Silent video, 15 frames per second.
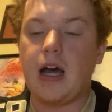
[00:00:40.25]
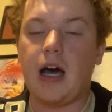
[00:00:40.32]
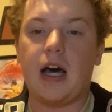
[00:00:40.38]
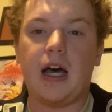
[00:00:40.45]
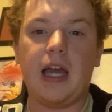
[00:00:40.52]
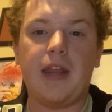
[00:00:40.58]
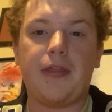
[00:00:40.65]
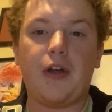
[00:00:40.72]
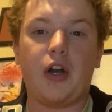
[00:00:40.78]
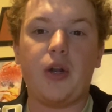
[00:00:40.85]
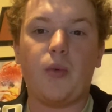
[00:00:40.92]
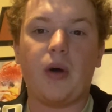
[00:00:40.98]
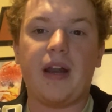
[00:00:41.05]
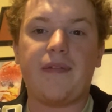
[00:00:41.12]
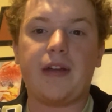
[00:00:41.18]
At
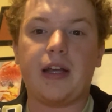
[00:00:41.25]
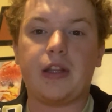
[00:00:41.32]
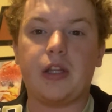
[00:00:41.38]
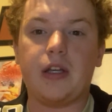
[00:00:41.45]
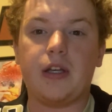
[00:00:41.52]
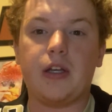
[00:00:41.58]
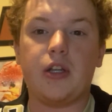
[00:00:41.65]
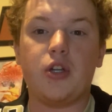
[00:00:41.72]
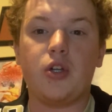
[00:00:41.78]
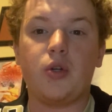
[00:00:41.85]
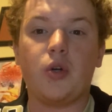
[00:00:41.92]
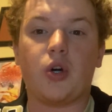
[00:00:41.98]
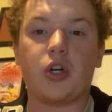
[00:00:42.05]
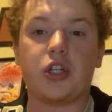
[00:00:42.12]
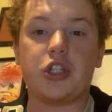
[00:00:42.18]
31, I've got the New
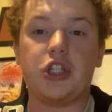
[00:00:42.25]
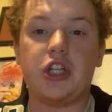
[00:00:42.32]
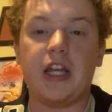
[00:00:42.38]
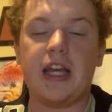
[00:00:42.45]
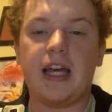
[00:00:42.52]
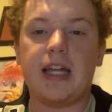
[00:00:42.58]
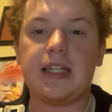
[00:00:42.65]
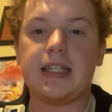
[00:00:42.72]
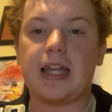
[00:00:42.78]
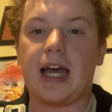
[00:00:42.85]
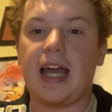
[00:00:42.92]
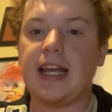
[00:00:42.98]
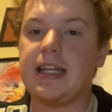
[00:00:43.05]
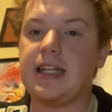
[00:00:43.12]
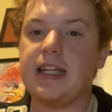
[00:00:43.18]
York Jets.
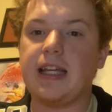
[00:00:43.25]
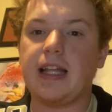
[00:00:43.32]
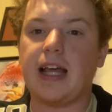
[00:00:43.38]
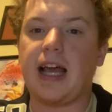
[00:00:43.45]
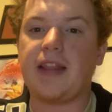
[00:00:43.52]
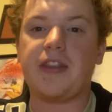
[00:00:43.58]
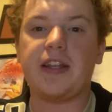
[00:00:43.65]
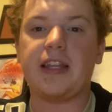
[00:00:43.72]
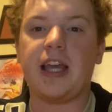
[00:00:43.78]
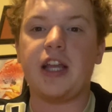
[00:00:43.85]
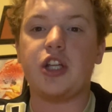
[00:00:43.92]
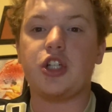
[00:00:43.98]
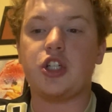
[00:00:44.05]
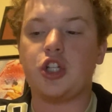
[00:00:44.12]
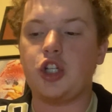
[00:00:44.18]
I think
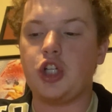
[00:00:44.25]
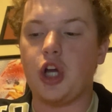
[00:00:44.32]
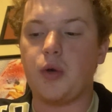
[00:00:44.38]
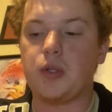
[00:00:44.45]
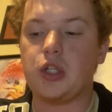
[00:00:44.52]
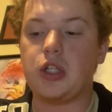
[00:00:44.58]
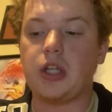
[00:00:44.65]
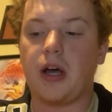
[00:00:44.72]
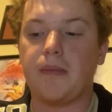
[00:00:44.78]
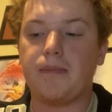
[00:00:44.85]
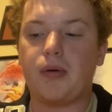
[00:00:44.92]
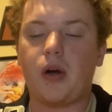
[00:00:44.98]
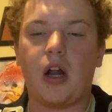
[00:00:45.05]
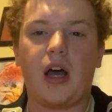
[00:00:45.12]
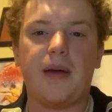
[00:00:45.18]
they show some
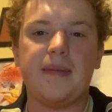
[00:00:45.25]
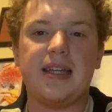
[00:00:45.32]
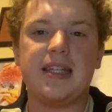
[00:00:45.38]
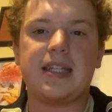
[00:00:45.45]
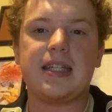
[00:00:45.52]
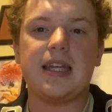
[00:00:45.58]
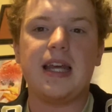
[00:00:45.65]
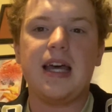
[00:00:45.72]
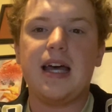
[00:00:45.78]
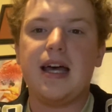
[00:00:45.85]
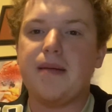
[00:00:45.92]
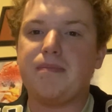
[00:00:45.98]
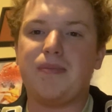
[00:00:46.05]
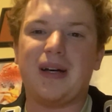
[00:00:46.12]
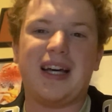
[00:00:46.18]
promise,
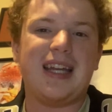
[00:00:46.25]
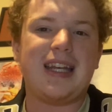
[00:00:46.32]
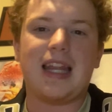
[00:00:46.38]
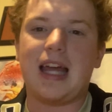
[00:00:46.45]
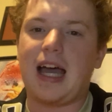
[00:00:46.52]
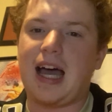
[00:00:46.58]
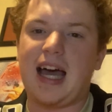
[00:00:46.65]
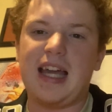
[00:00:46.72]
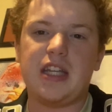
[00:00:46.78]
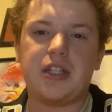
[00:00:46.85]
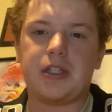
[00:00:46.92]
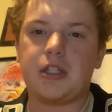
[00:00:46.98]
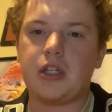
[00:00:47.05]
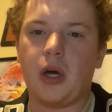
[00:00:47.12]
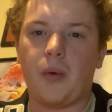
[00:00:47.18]
but I
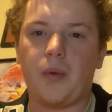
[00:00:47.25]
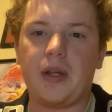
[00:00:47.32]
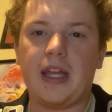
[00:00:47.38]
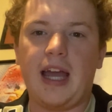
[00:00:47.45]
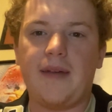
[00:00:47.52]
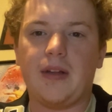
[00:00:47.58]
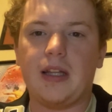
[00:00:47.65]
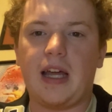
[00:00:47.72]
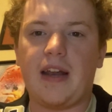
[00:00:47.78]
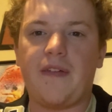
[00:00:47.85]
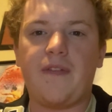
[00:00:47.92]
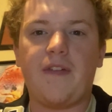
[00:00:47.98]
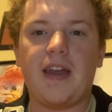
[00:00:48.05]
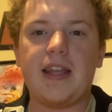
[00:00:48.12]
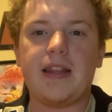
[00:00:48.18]
just don't really have a lot of
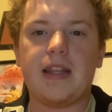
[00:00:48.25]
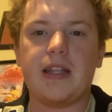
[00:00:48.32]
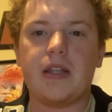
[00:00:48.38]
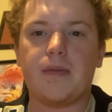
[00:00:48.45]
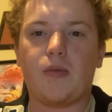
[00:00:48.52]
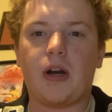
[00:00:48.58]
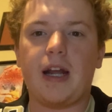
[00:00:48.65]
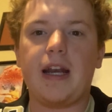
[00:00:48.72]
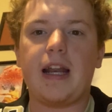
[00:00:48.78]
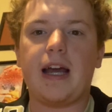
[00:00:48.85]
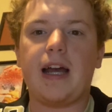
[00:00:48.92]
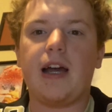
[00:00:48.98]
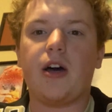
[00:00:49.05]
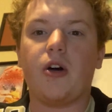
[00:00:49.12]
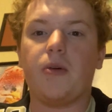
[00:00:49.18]
faith in them right
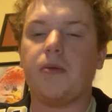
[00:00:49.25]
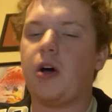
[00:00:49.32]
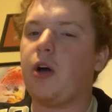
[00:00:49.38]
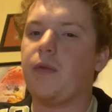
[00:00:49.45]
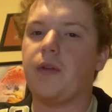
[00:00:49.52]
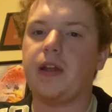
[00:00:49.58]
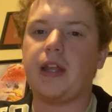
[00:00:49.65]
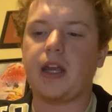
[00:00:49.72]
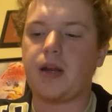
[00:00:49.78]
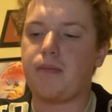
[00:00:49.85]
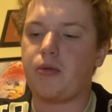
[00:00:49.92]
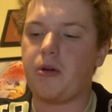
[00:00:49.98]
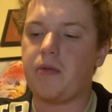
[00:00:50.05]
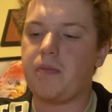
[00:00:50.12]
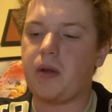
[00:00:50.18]
now. Hopefully they can
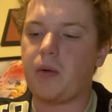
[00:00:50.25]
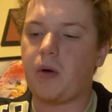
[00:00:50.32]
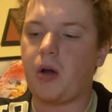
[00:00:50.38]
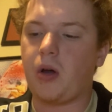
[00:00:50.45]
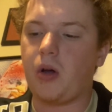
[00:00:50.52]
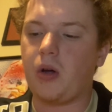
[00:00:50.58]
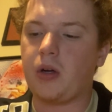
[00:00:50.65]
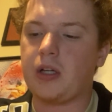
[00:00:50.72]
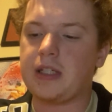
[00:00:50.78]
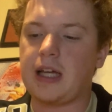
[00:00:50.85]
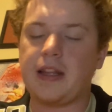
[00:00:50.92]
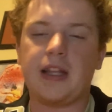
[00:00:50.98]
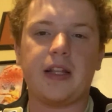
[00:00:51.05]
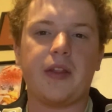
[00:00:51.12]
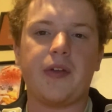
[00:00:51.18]
prove me wrong, because
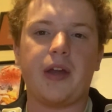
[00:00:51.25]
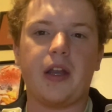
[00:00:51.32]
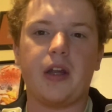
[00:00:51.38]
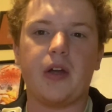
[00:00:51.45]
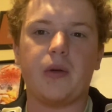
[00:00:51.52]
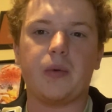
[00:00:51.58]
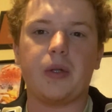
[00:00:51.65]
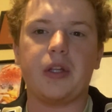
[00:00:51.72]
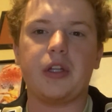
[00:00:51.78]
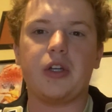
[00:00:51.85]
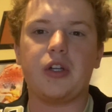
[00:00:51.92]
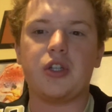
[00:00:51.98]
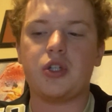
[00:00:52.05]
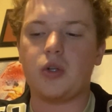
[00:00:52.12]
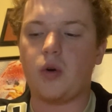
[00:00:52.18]
I think they got a really
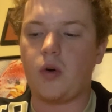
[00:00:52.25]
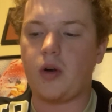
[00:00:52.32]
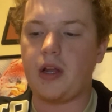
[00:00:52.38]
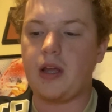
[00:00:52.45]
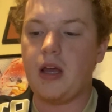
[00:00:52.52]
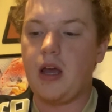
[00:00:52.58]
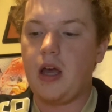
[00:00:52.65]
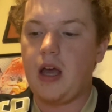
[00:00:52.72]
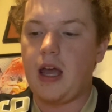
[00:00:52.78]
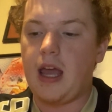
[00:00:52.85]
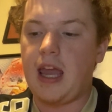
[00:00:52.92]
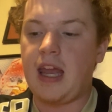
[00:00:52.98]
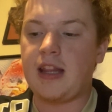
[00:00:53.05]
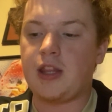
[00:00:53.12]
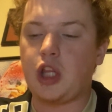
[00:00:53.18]
good story.
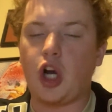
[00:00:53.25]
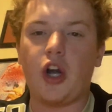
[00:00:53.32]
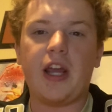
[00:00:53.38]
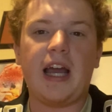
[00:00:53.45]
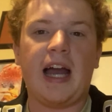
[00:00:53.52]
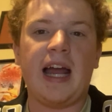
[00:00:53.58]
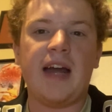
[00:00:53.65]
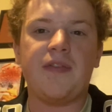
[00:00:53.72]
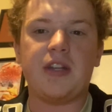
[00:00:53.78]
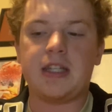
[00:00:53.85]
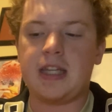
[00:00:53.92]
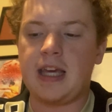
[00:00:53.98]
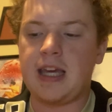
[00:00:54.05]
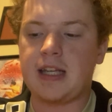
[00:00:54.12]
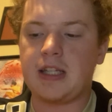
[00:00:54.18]
At 30, I have the
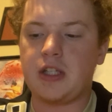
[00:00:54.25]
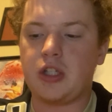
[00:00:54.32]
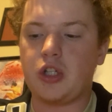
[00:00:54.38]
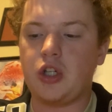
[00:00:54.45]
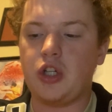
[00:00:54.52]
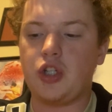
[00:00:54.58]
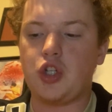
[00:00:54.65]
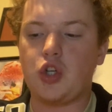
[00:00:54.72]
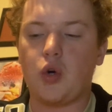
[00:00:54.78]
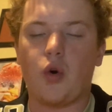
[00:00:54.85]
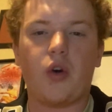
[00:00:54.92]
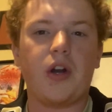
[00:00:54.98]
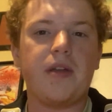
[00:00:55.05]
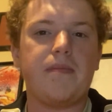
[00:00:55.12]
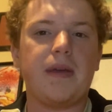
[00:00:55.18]
Texans. Good
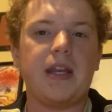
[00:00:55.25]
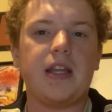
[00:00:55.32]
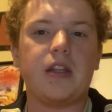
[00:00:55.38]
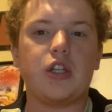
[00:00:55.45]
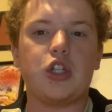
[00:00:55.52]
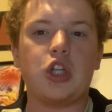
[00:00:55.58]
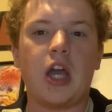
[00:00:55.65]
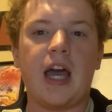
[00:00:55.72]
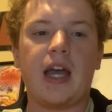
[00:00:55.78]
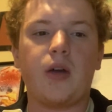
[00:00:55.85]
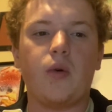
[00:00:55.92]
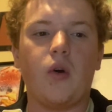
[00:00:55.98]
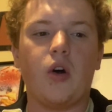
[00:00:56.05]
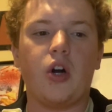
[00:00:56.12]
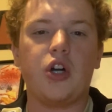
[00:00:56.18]
story beating the
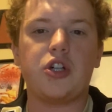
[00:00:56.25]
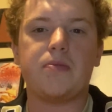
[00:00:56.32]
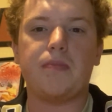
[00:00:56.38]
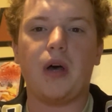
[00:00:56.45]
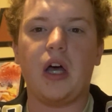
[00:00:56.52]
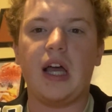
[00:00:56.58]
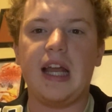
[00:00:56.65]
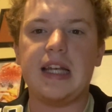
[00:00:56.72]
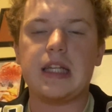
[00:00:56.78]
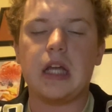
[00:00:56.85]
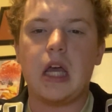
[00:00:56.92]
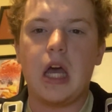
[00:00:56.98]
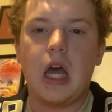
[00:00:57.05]
Jaguars, but